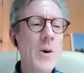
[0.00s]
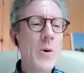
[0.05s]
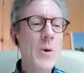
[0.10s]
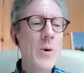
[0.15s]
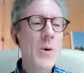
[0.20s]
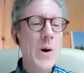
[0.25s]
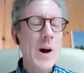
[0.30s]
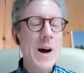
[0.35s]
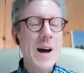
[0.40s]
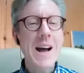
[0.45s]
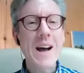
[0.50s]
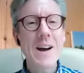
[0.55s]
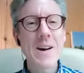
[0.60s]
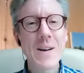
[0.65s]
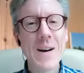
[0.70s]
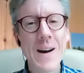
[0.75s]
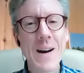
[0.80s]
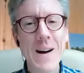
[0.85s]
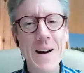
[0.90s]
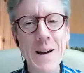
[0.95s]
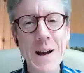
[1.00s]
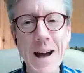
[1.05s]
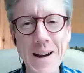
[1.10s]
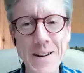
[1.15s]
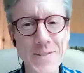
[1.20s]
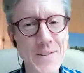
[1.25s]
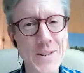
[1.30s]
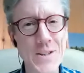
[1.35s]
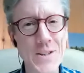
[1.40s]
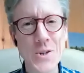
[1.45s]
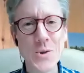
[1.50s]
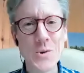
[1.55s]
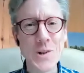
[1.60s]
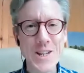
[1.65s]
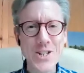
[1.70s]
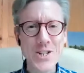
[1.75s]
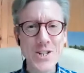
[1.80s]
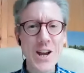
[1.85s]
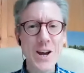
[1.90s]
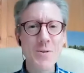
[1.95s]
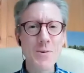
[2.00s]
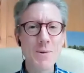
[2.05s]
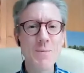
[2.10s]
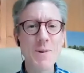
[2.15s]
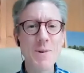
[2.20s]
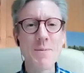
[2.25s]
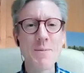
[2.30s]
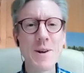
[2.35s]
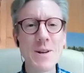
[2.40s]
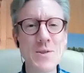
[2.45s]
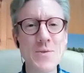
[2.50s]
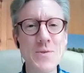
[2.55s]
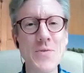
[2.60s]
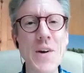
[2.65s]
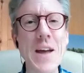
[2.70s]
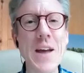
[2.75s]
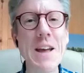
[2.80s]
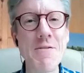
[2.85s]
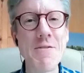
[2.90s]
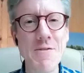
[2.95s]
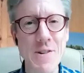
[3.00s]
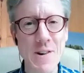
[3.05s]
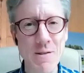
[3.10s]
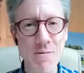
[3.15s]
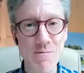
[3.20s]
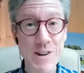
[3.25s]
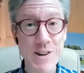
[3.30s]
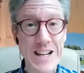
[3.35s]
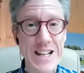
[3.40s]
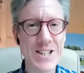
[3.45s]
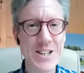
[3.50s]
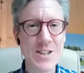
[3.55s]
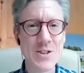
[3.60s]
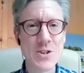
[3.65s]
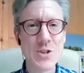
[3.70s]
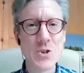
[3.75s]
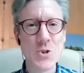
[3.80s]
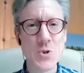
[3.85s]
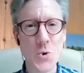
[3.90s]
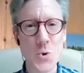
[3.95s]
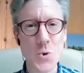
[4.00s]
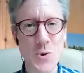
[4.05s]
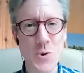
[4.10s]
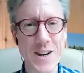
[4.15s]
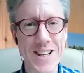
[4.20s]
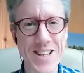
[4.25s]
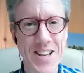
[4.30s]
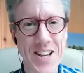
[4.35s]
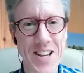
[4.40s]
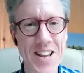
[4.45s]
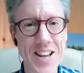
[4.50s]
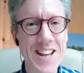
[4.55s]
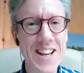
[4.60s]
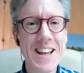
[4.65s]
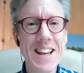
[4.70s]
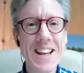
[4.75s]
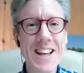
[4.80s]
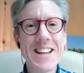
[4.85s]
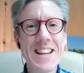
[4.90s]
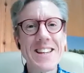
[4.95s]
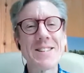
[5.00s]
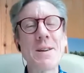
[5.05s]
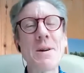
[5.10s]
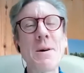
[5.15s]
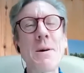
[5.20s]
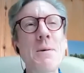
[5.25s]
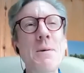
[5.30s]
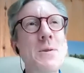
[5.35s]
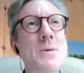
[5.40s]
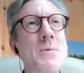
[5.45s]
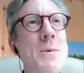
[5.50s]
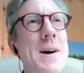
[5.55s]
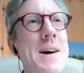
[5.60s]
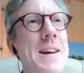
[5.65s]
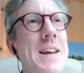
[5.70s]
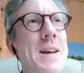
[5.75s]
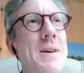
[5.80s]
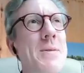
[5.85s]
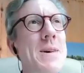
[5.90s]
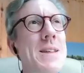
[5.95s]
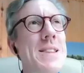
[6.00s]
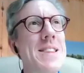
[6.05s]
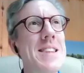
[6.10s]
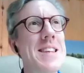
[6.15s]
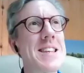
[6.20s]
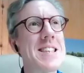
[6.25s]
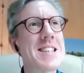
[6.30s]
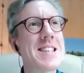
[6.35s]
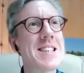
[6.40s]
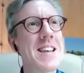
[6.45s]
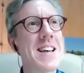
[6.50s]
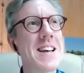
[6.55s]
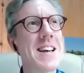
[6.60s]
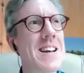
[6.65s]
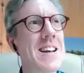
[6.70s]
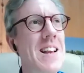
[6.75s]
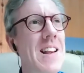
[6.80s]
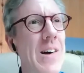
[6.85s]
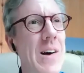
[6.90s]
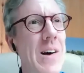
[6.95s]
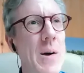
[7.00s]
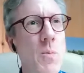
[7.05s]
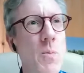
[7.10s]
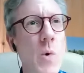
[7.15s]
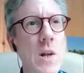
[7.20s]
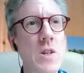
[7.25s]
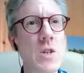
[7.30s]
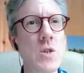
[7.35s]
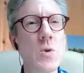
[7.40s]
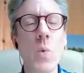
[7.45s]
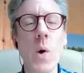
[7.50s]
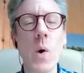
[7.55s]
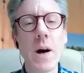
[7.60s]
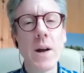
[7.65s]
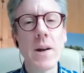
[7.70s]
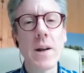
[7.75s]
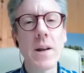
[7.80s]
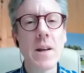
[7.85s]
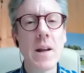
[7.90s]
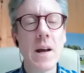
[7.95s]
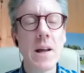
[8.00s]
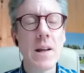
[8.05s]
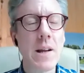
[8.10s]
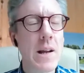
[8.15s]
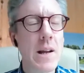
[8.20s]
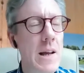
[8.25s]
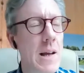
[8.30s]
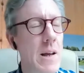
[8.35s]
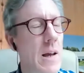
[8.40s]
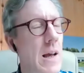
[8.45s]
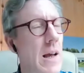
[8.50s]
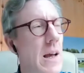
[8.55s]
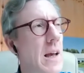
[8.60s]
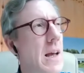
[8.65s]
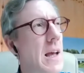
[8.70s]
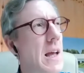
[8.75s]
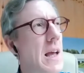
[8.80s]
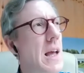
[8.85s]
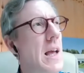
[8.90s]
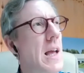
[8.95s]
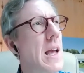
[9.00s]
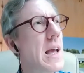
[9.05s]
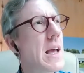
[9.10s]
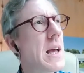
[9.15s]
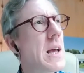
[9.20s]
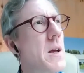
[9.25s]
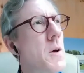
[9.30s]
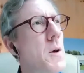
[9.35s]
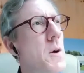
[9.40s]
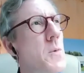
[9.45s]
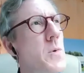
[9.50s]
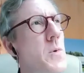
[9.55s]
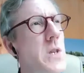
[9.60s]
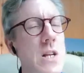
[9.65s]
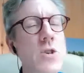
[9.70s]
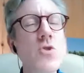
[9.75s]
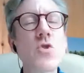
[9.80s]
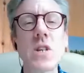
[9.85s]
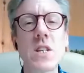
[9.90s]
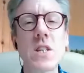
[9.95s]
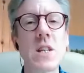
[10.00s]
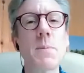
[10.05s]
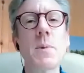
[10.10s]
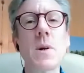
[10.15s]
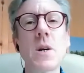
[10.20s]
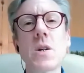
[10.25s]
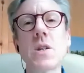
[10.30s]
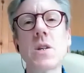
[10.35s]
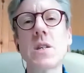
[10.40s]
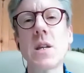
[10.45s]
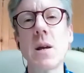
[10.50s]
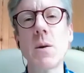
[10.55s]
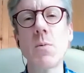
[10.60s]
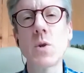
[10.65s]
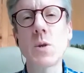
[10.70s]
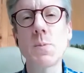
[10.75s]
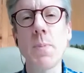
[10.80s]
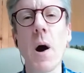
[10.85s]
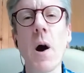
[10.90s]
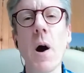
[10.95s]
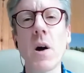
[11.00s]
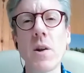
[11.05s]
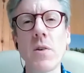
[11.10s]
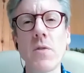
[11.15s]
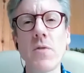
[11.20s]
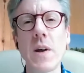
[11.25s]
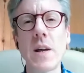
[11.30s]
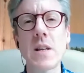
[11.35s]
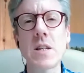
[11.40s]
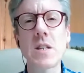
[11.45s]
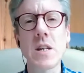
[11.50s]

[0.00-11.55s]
I have to surely share one of my most favorite recent stories. So I was working with this client one-to-one, and it was interesting because it was part of his